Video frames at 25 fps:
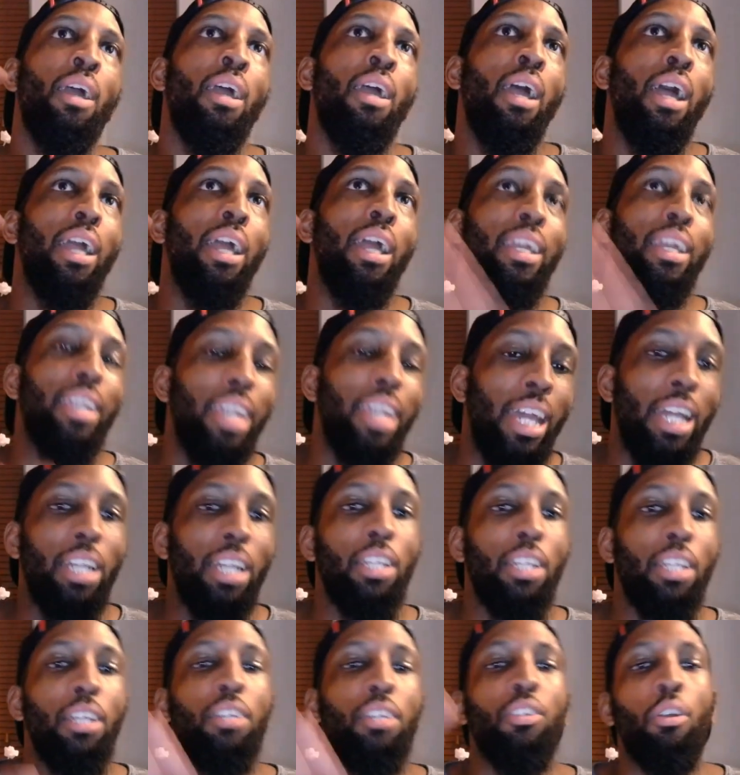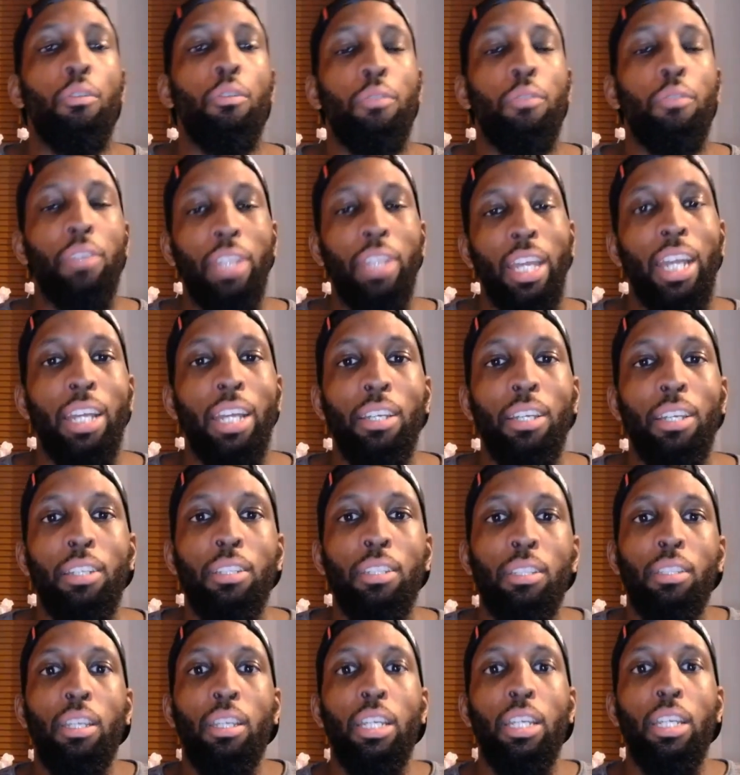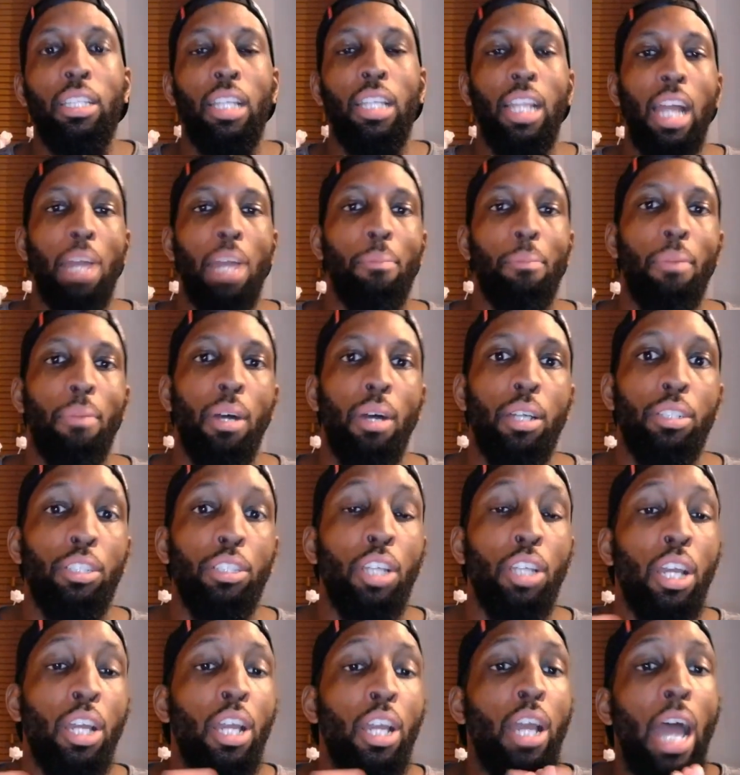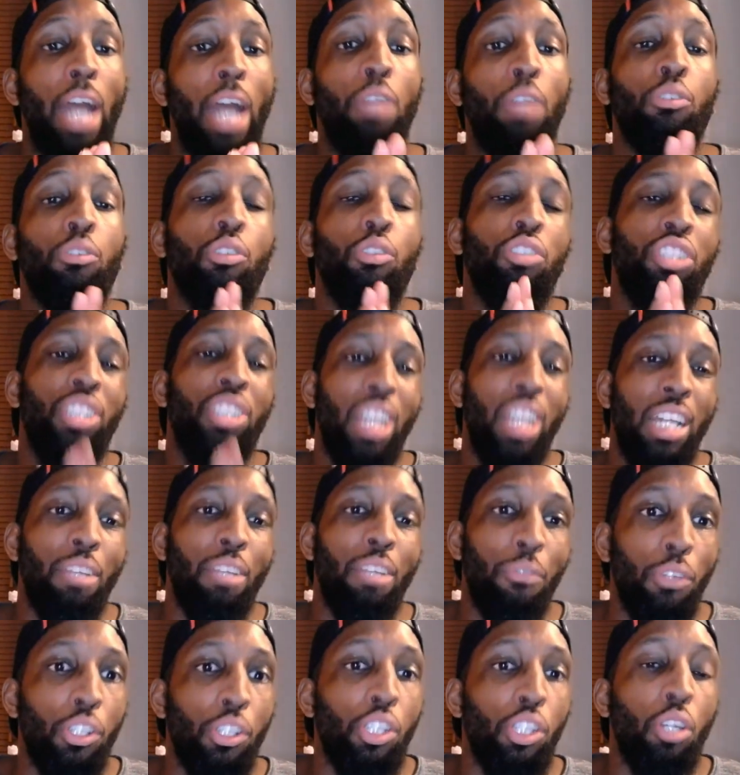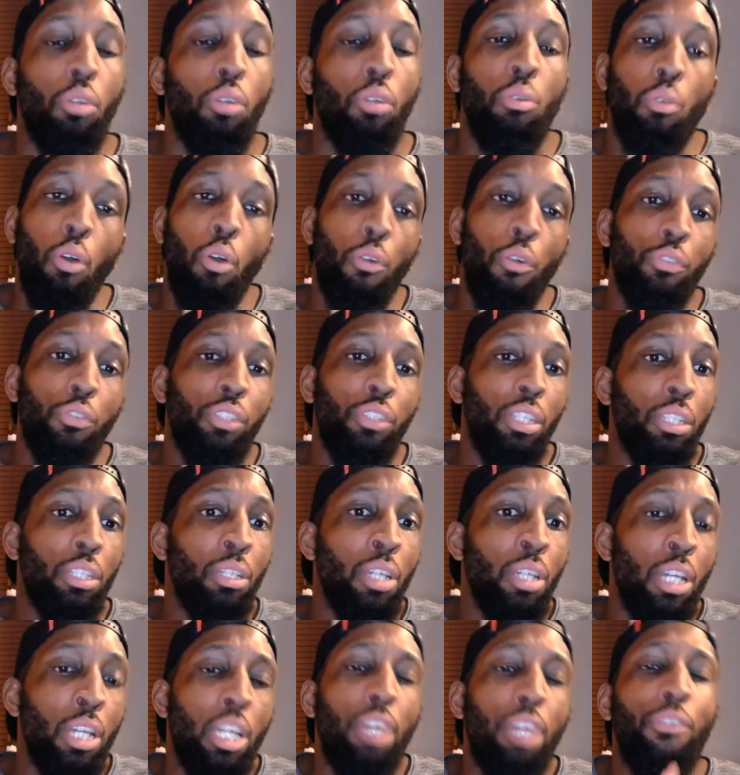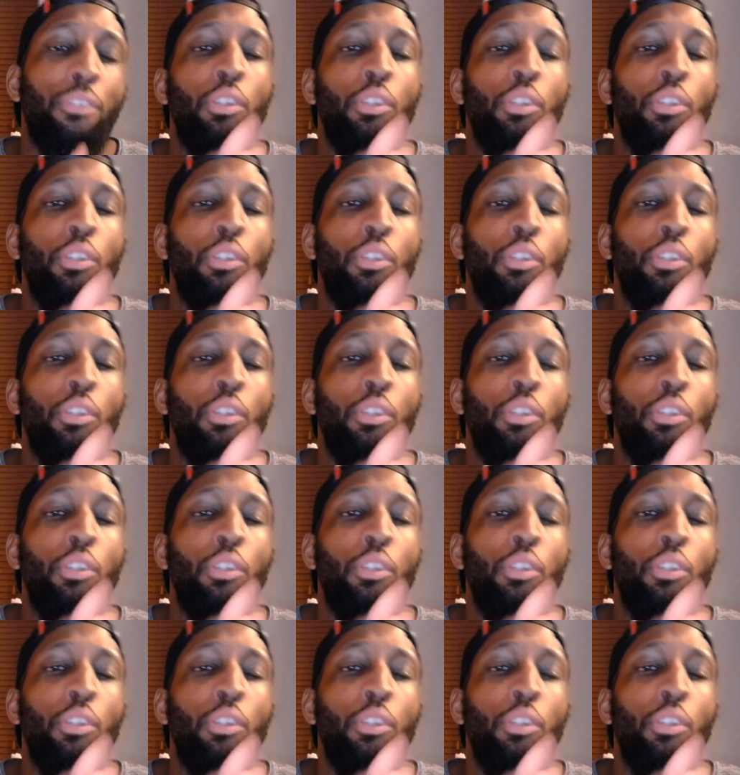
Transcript: Again, don't forget, hit the like button and also share the video. Obviously, if you're